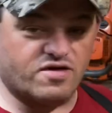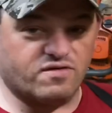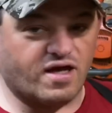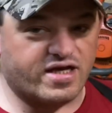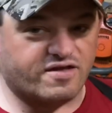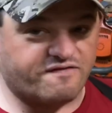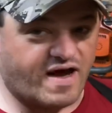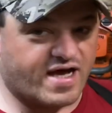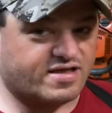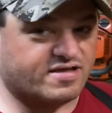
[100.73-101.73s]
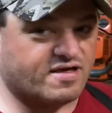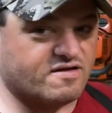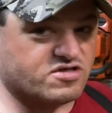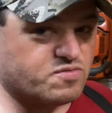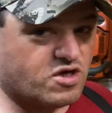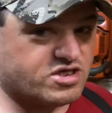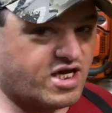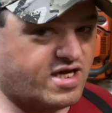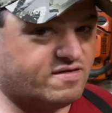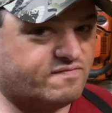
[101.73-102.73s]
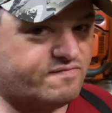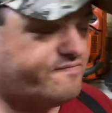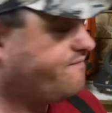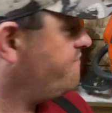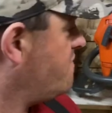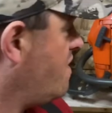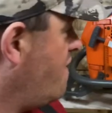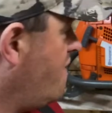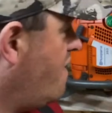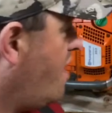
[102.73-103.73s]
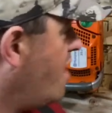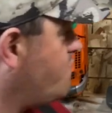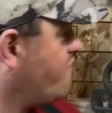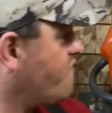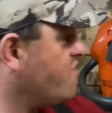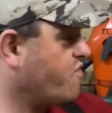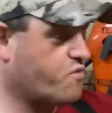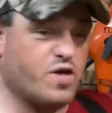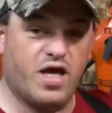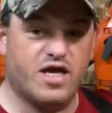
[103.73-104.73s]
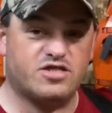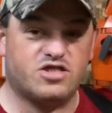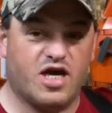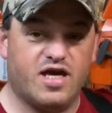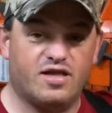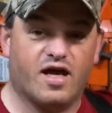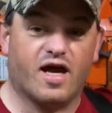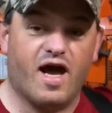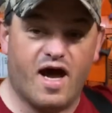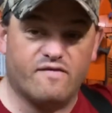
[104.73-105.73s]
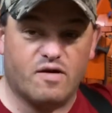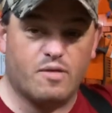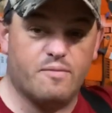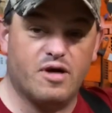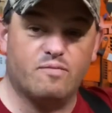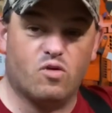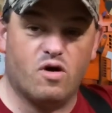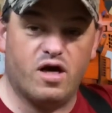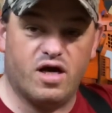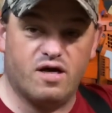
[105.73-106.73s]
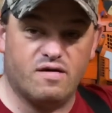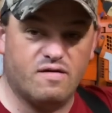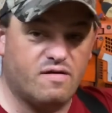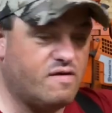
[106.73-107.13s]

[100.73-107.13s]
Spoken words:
like the fact that they're the small chain. I prefer the 3/8 chain like I have on my big boy here.